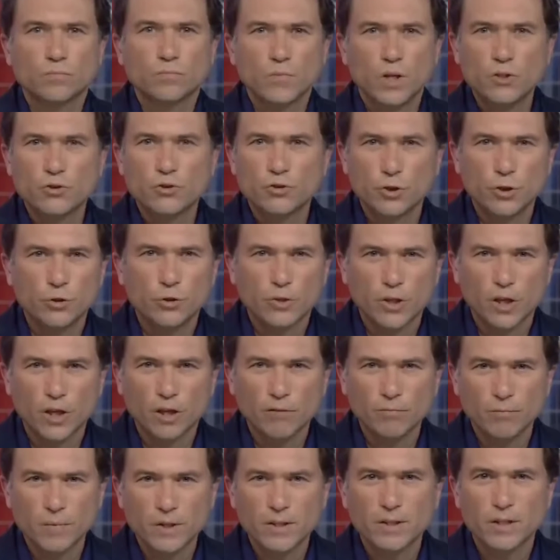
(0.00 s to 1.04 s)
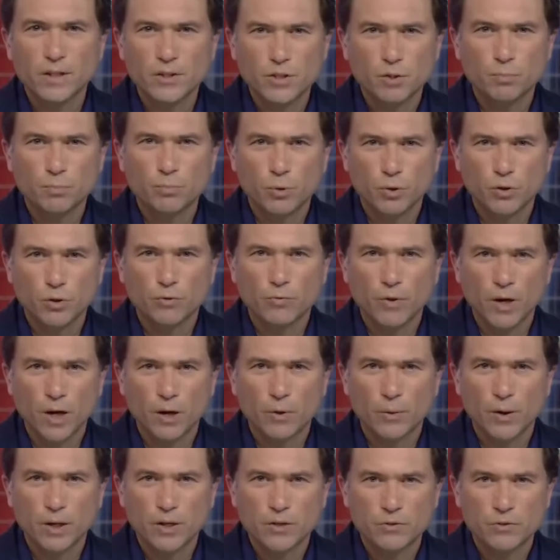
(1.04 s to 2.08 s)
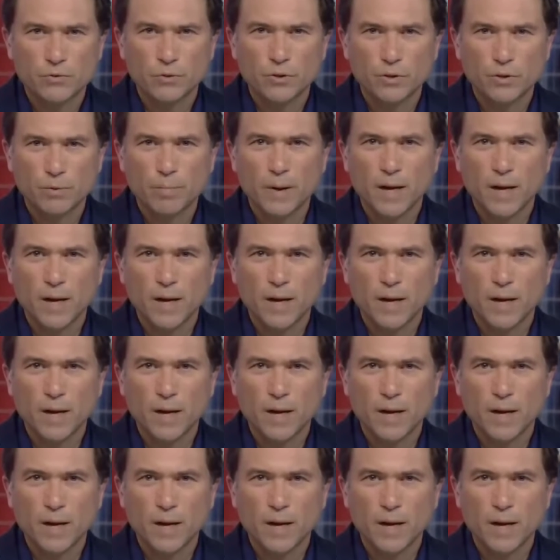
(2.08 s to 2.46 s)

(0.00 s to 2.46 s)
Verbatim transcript: It's true, the government did support the railways through the